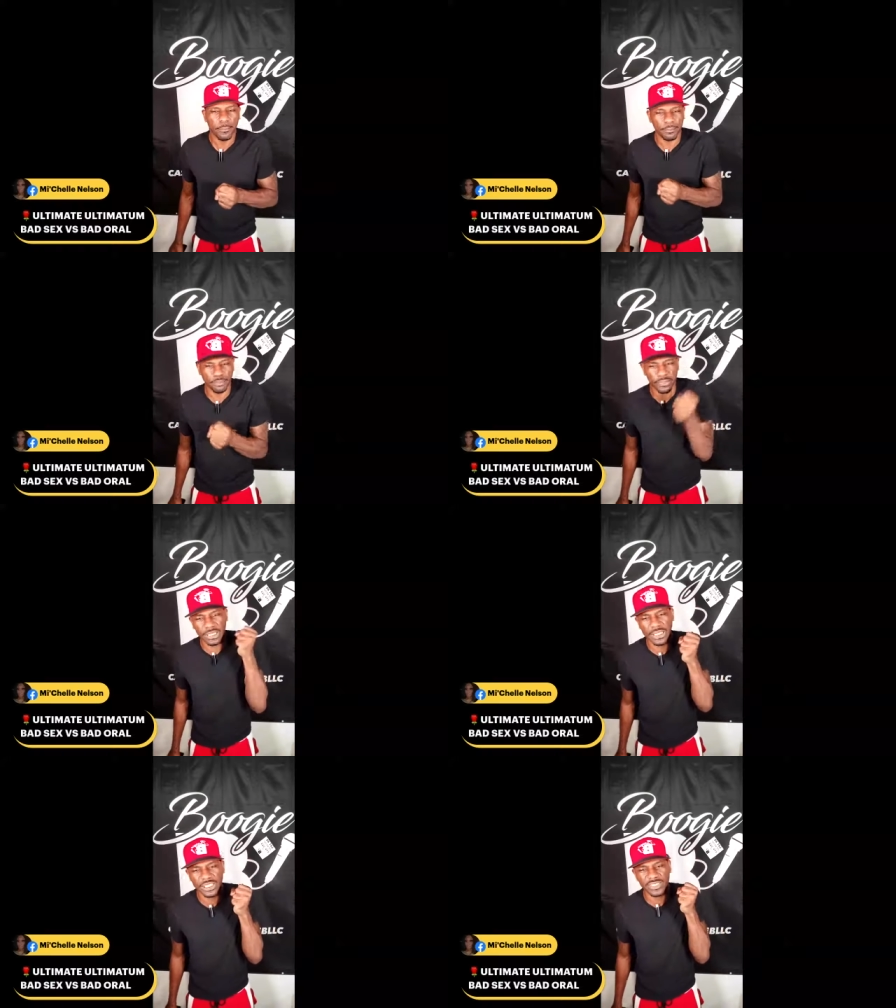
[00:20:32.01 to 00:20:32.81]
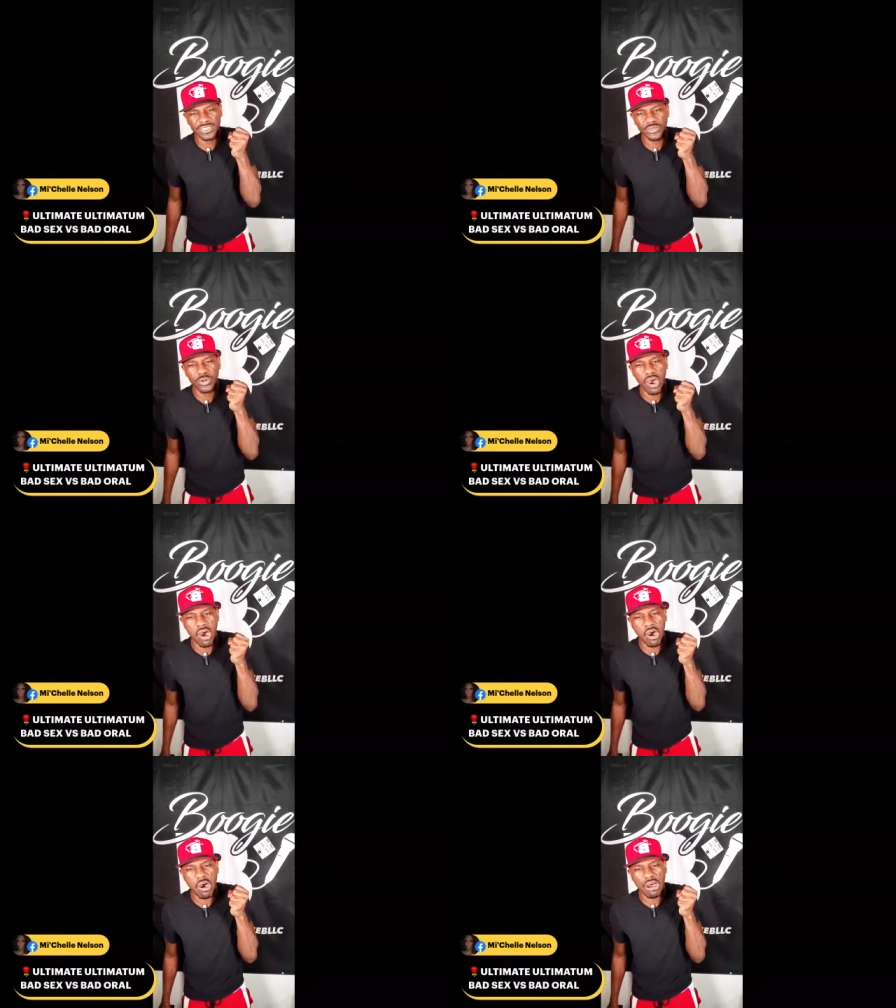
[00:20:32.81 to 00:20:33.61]
pulling you too
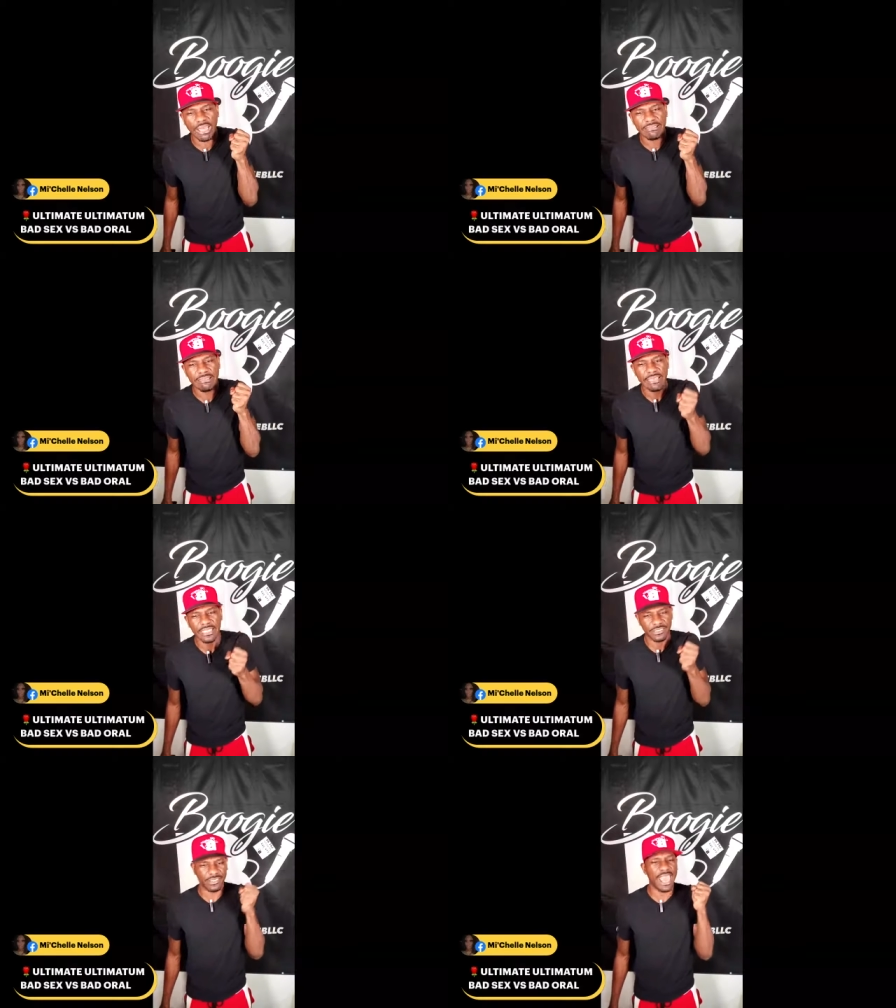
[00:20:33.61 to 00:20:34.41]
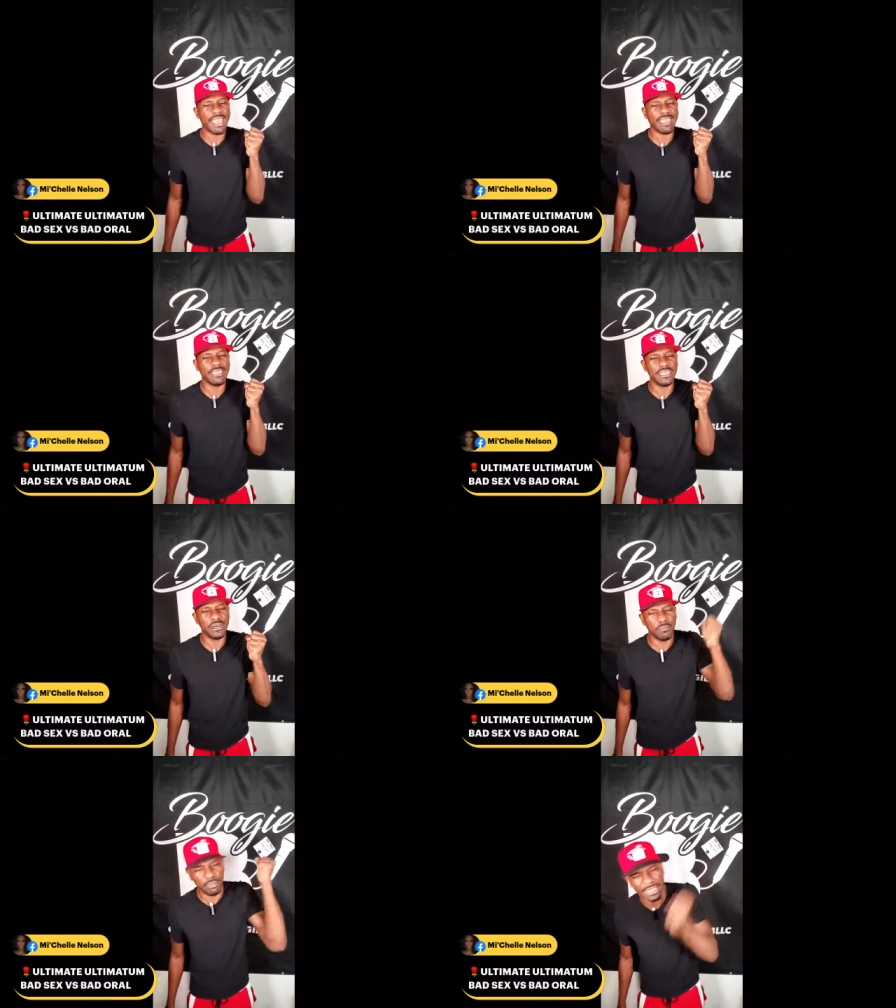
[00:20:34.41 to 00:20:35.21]
hard, jacking
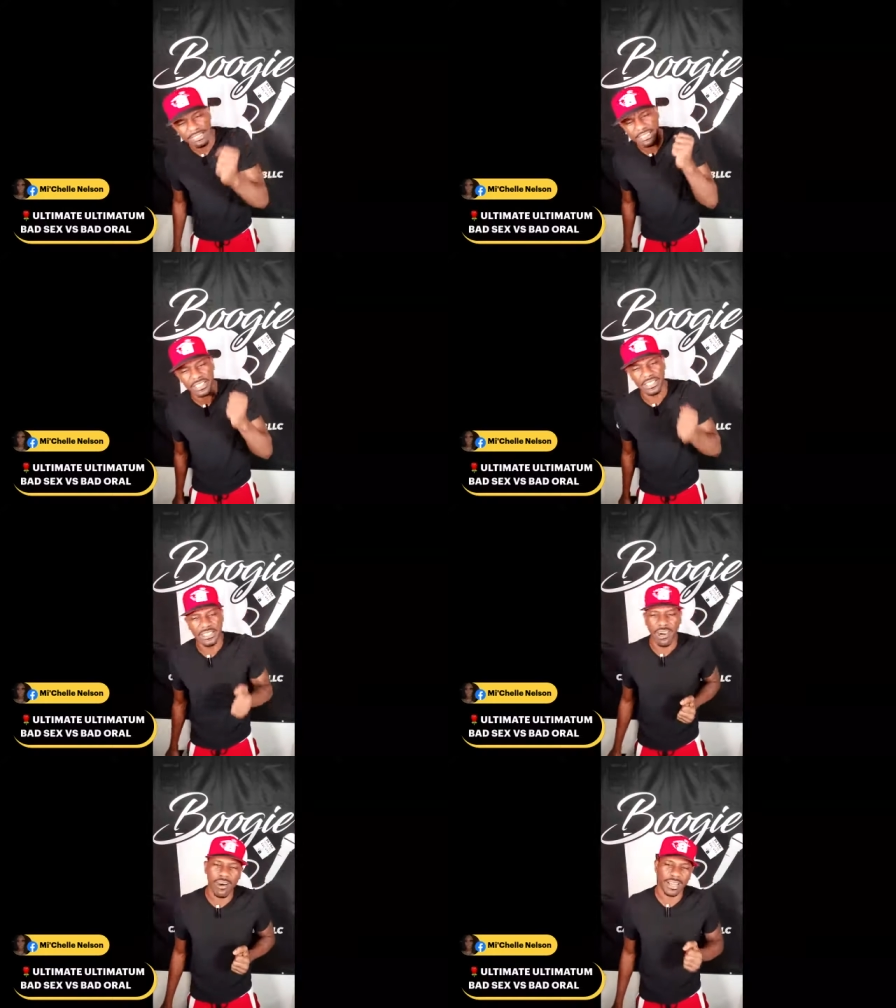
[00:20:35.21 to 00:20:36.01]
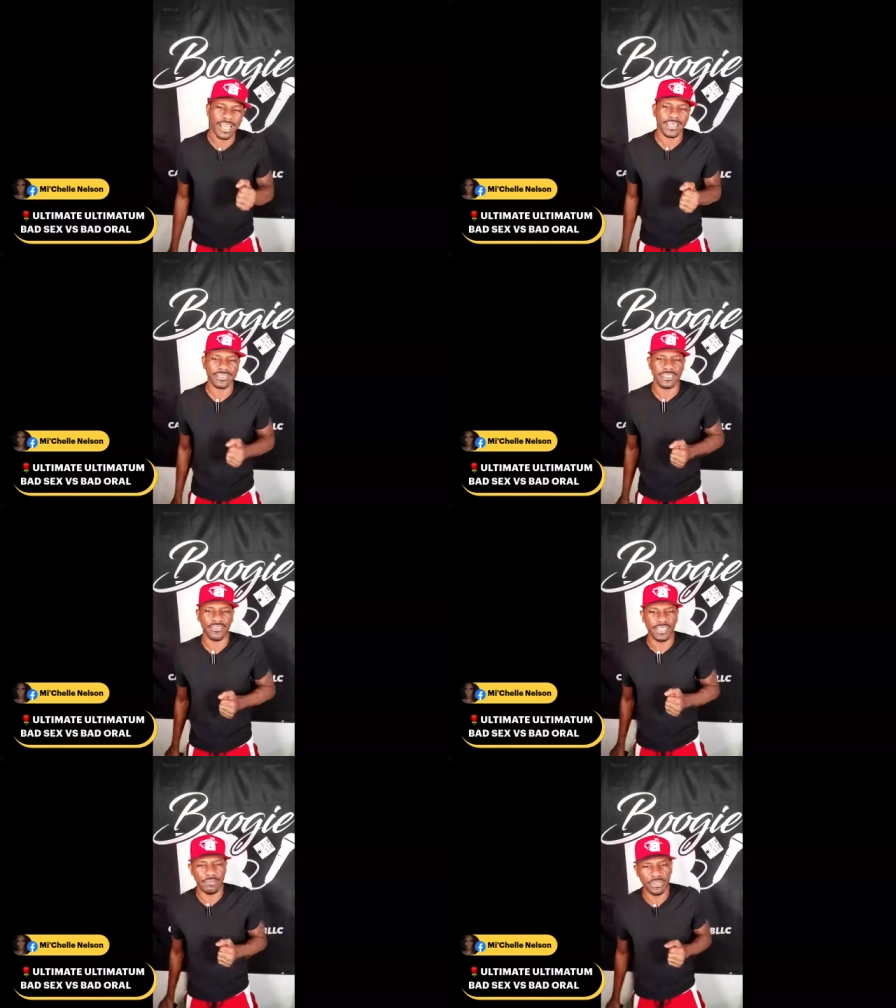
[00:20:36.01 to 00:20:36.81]
you, beating you, all kind of
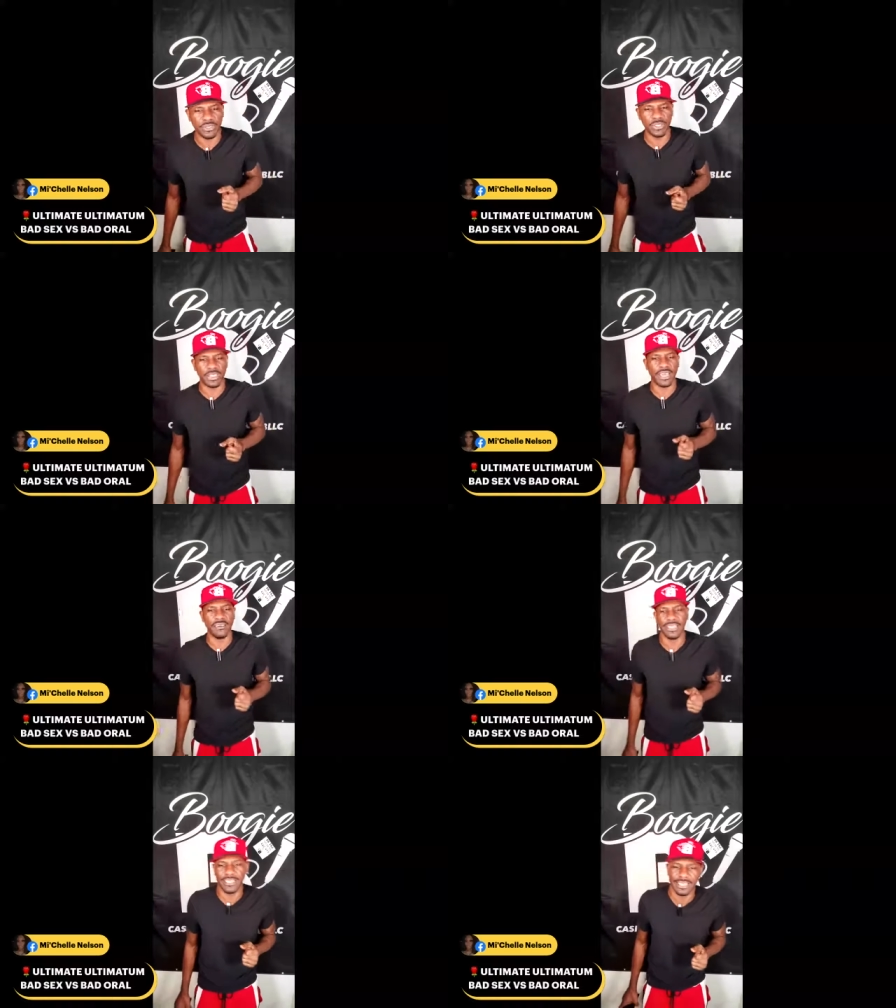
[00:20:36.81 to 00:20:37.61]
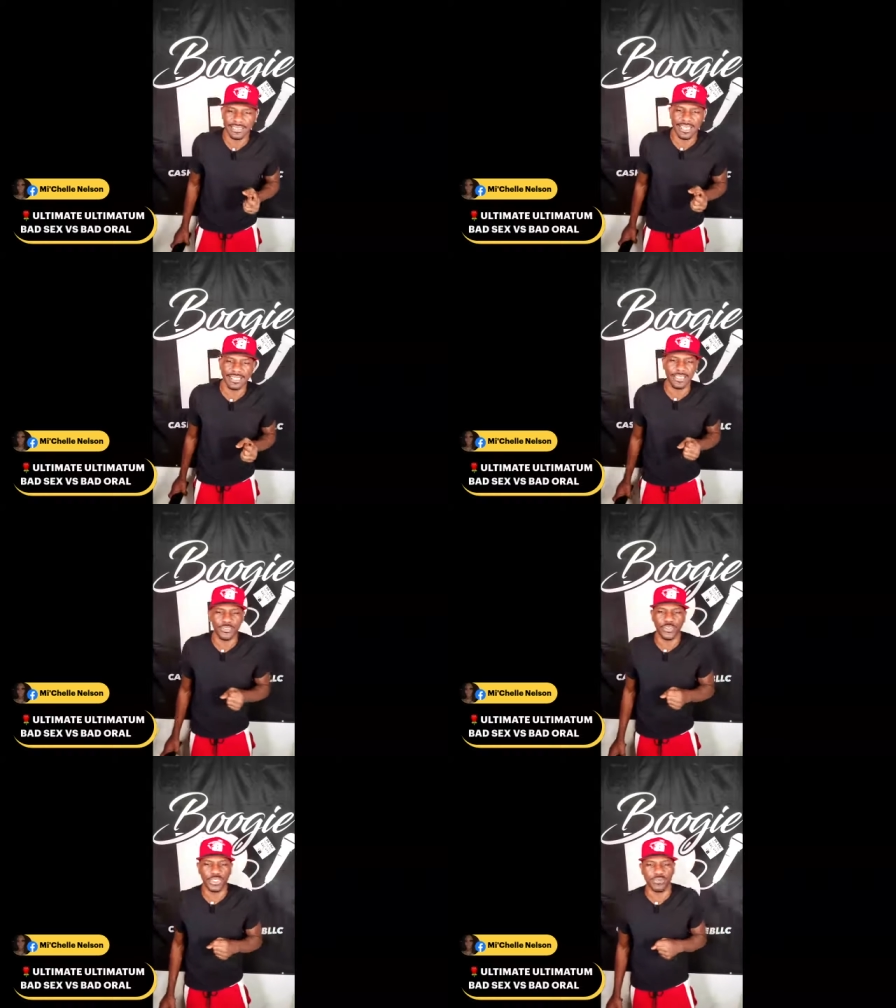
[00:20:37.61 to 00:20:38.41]
stuff they be doing down there. They think they
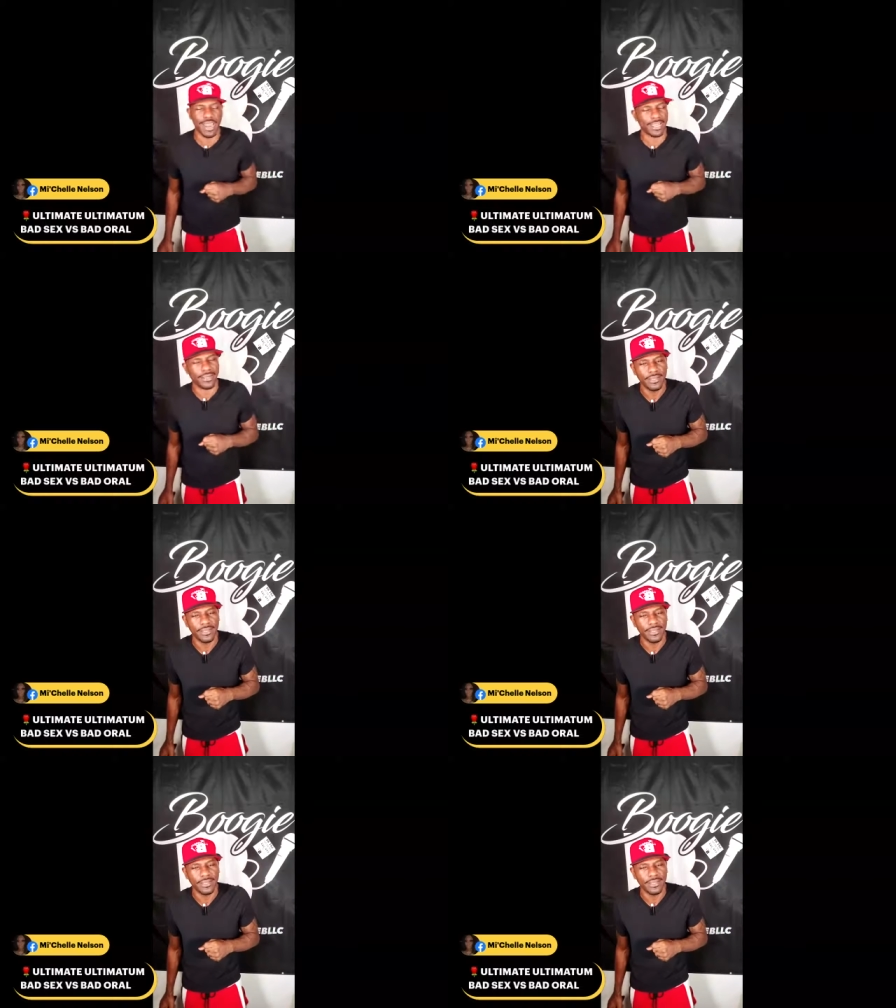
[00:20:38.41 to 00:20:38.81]
doing it right.